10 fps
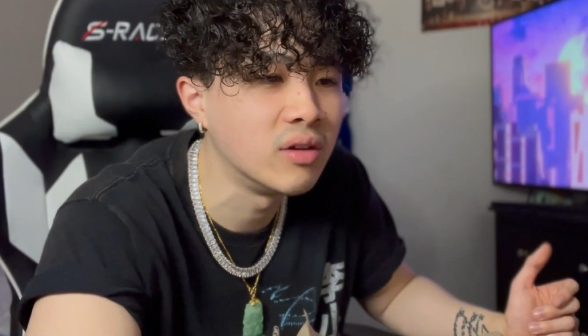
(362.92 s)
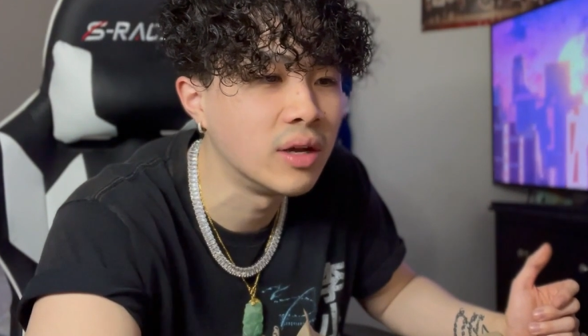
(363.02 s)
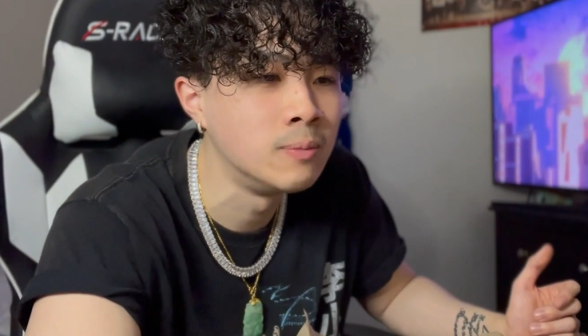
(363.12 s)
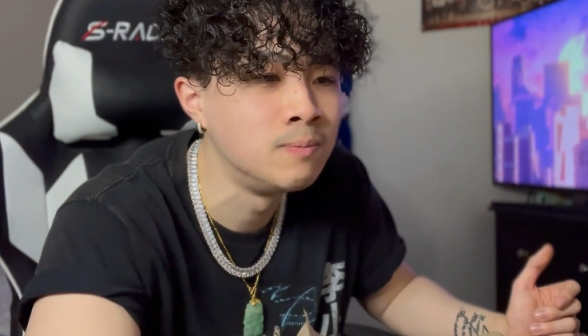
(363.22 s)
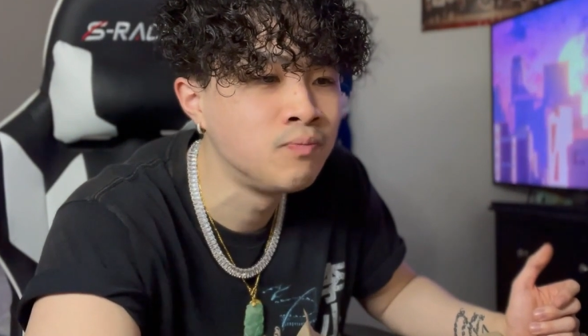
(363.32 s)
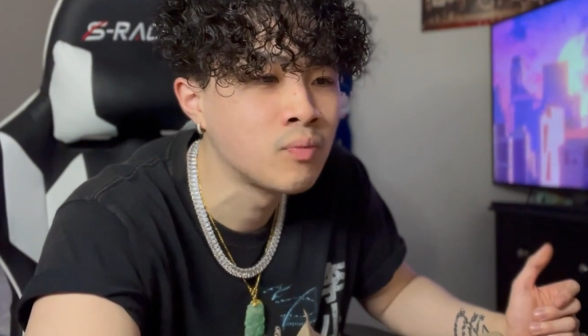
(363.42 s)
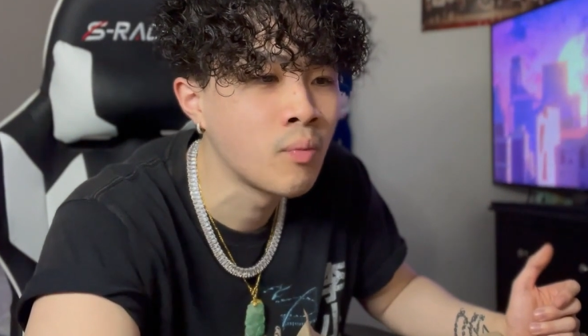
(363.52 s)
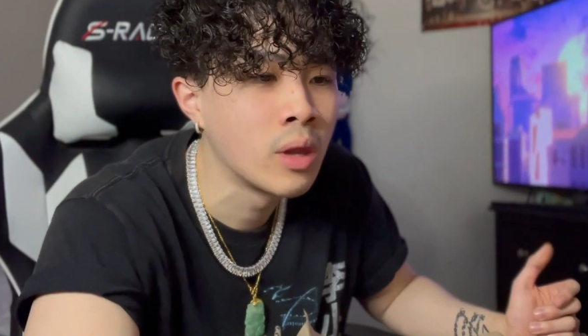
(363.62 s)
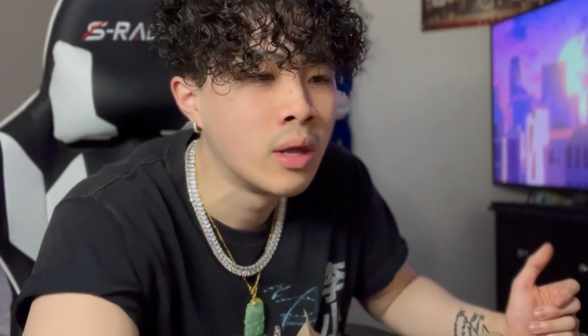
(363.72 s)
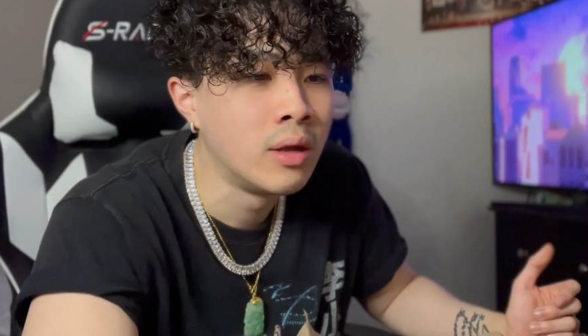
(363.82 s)
Like,
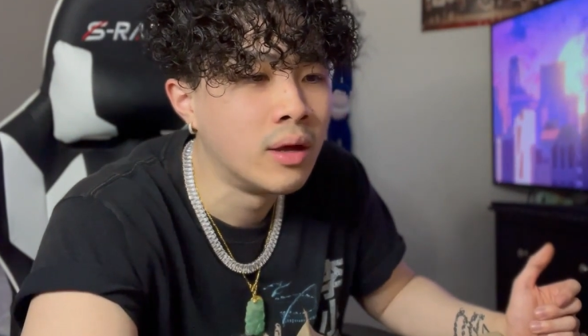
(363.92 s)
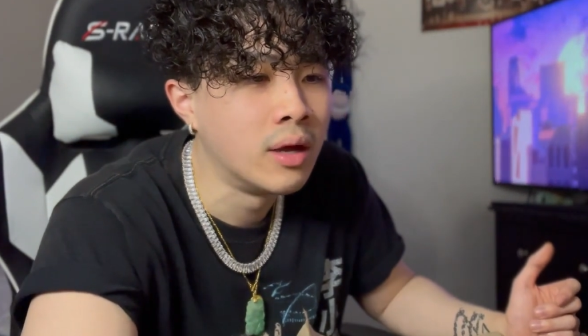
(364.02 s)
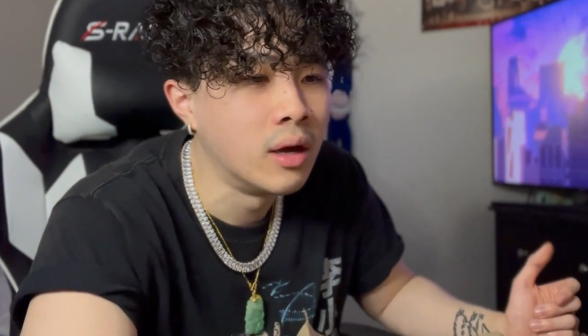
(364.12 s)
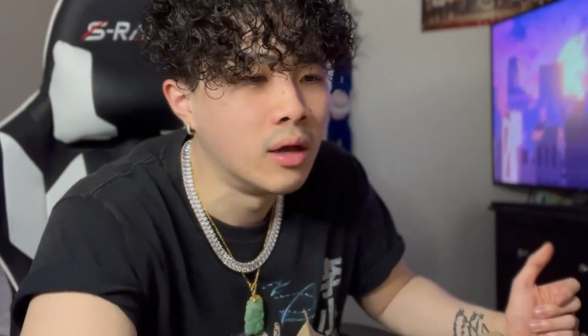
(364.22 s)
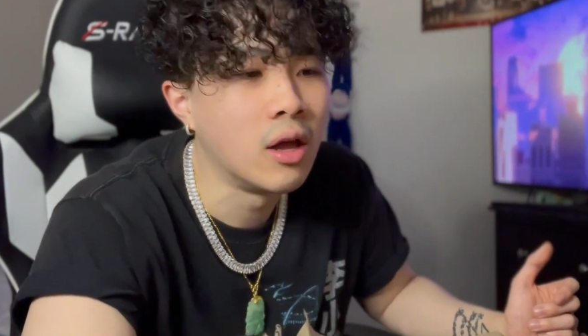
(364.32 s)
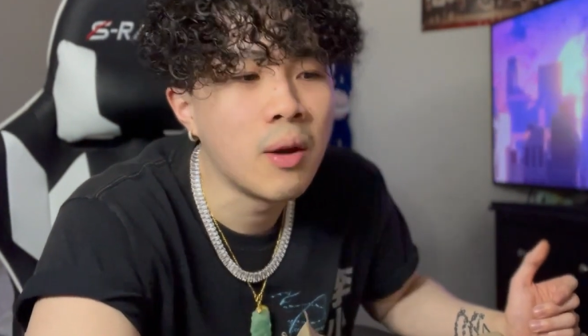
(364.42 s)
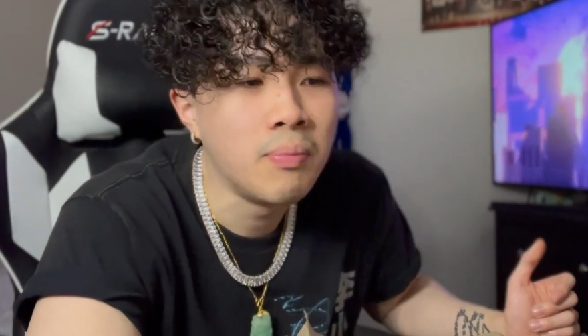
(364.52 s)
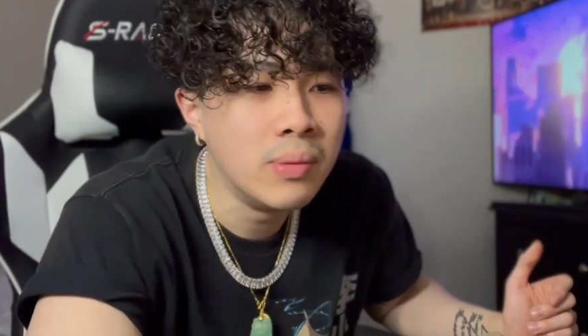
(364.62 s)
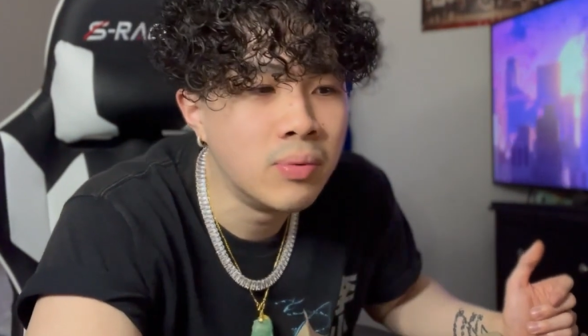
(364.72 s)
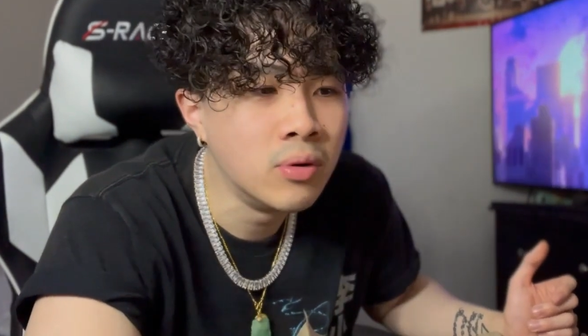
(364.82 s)
a lot of
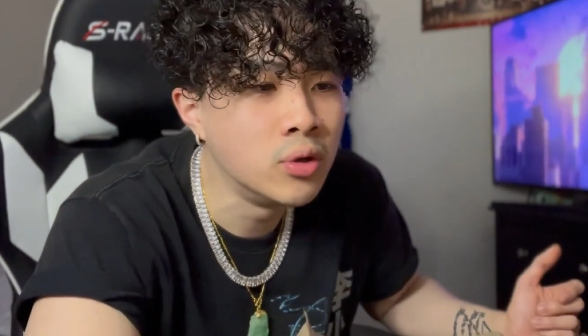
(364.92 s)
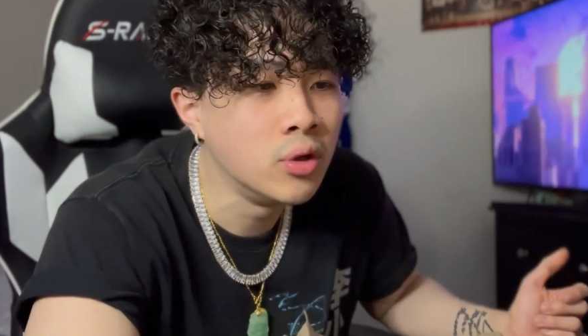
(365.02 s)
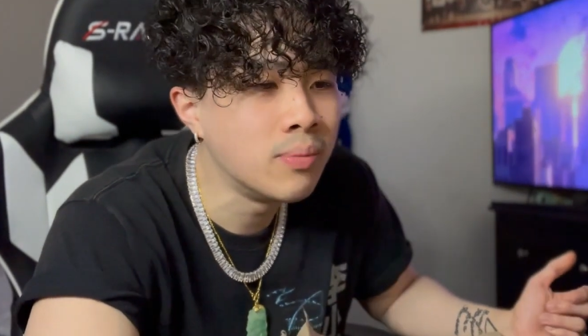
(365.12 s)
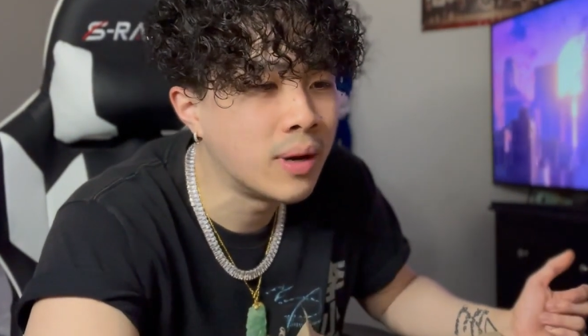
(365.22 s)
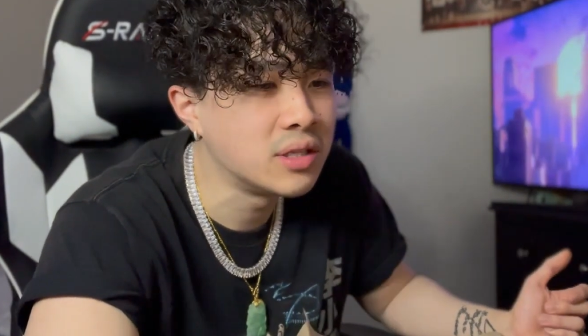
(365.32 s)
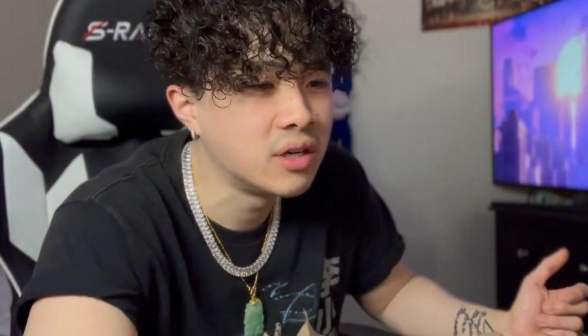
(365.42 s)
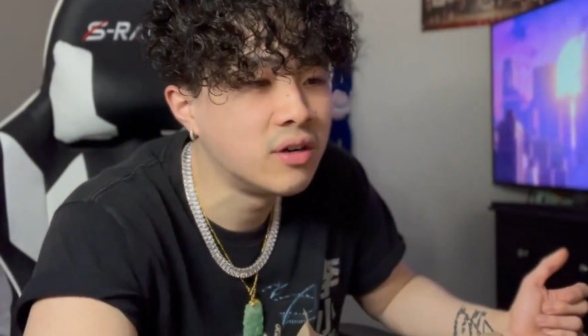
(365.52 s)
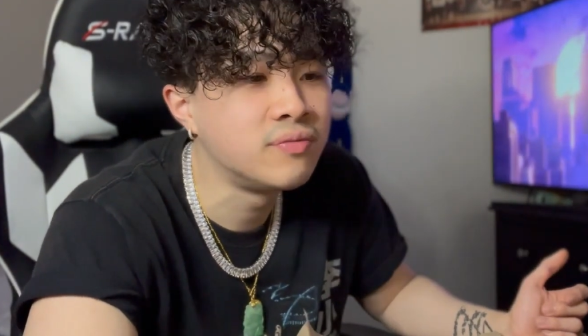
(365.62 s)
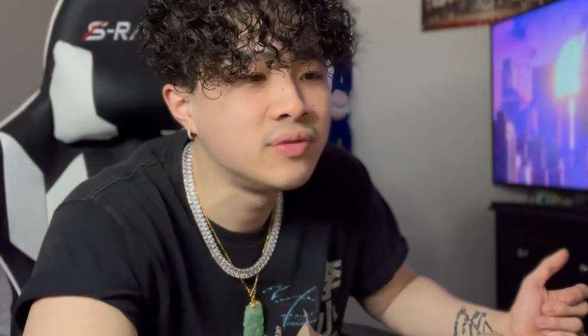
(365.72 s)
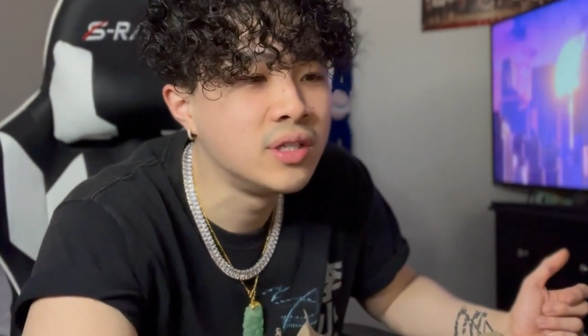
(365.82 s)
people, including
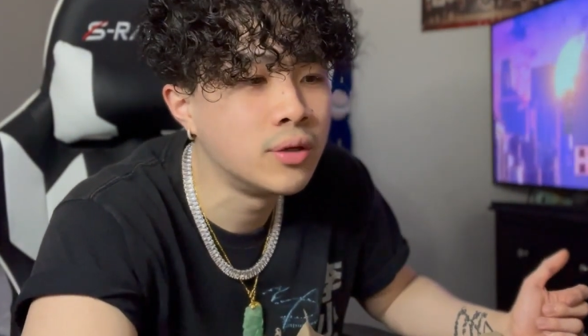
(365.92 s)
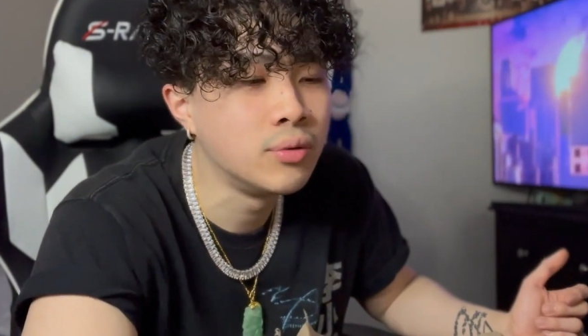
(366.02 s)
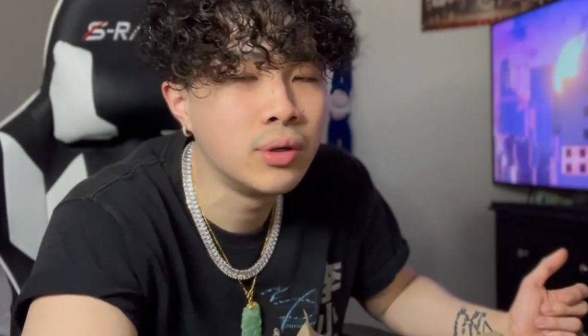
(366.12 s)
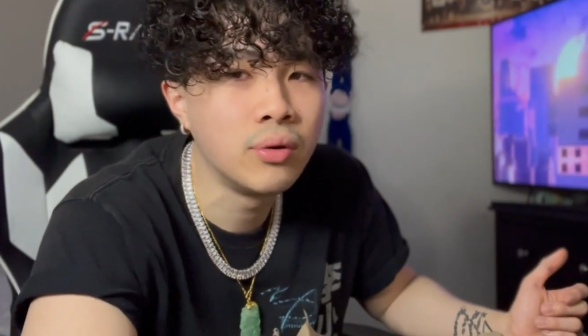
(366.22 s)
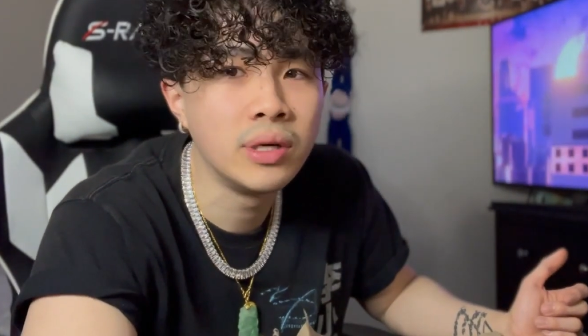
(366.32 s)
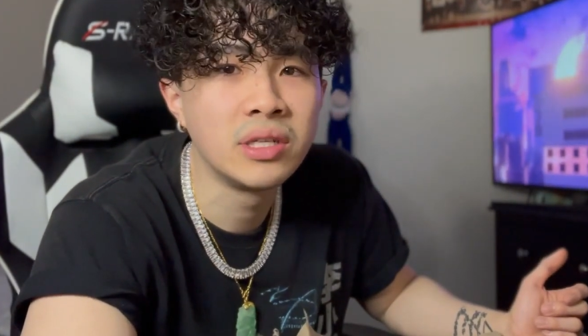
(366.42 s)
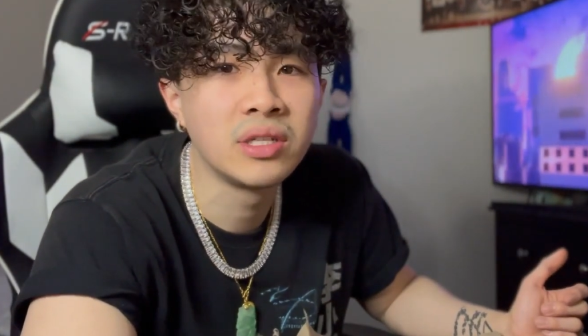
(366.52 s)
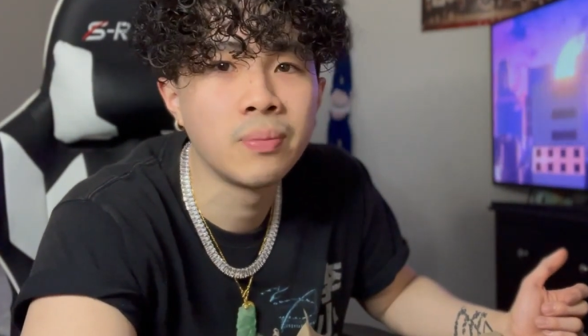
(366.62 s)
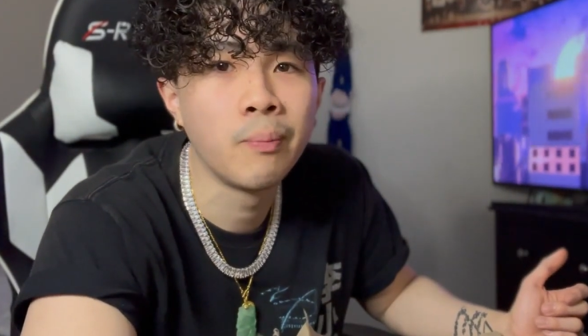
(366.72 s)
myself, you know, we always